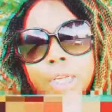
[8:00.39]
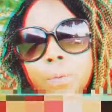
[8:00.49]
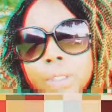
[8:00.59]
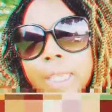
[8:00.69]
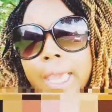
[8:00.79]
you
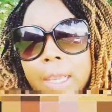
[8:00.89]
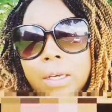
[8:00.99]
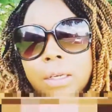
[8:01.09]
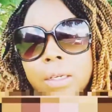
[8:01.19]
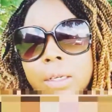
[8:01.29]
dealing with
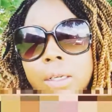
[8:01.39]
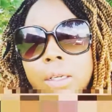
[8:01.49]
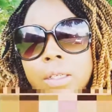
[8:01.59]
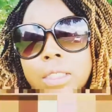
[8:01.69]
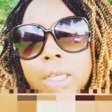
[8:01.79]
that,
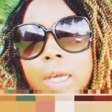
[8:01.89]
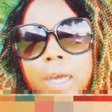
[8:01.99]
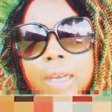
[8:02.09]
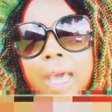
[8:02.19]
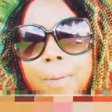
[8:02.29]
see,
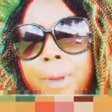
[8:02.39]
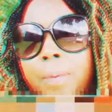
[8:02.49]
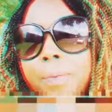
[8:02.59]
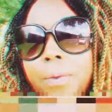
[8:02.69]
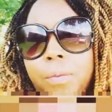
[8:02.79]
a lot of
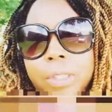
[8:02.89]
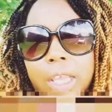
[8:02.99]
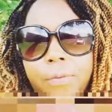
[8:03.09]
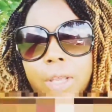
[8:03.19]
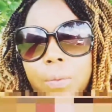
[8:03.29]
people,
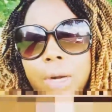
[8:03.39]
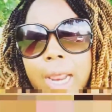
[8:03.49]
what they fail to